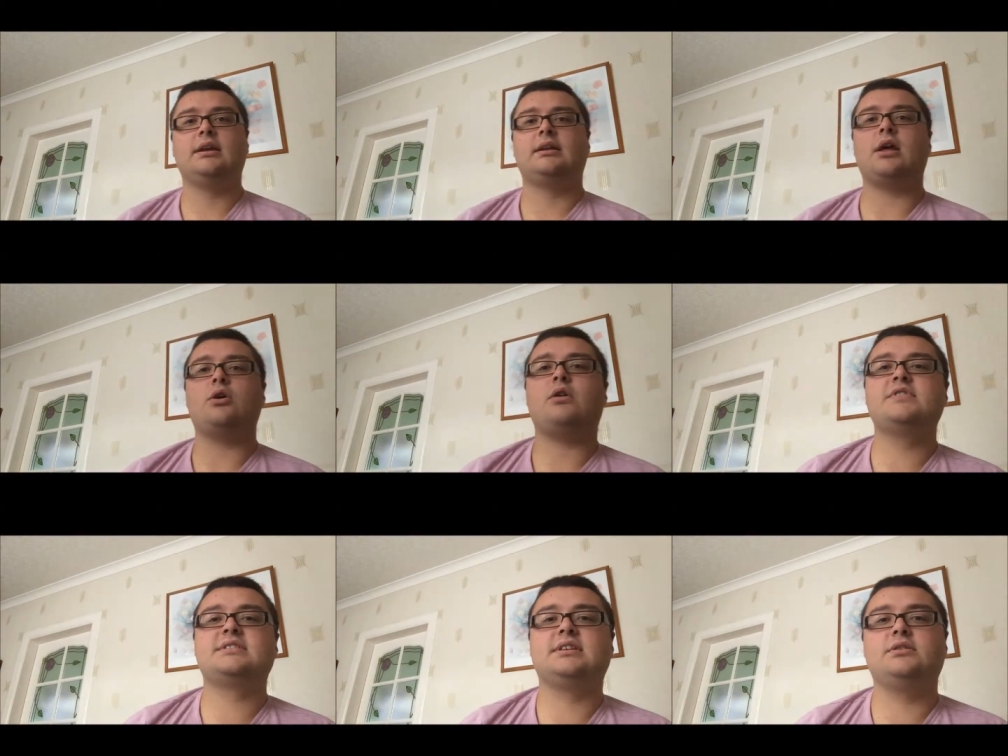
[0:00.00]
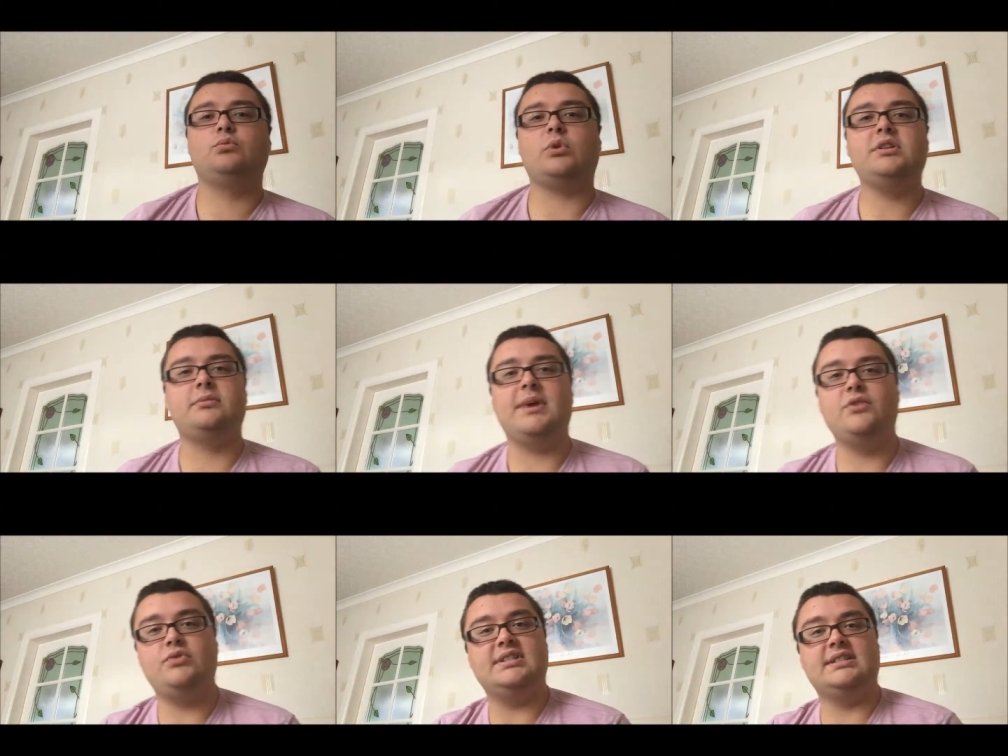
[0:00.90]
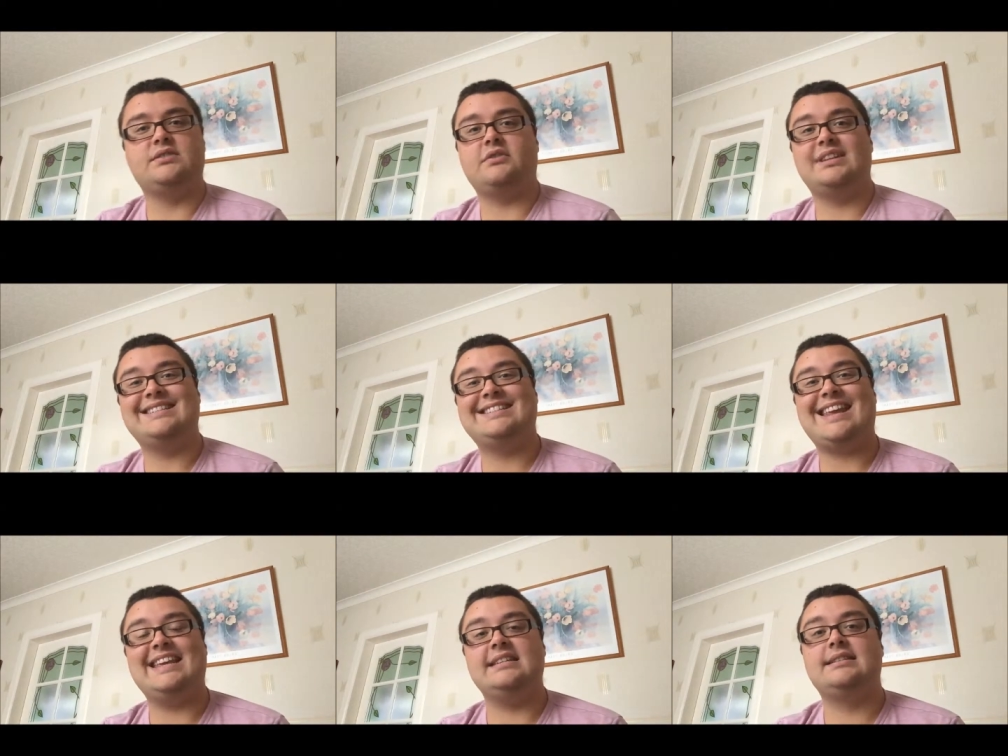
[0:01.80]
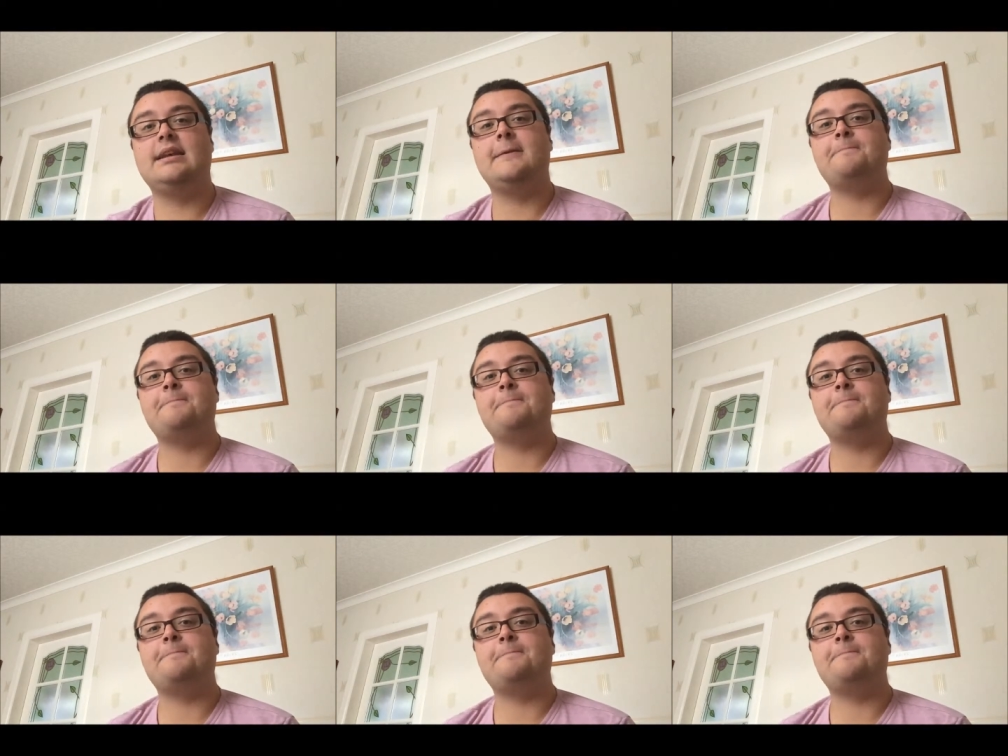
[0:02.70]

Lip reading: Now, obviously, one of the main reasons for this is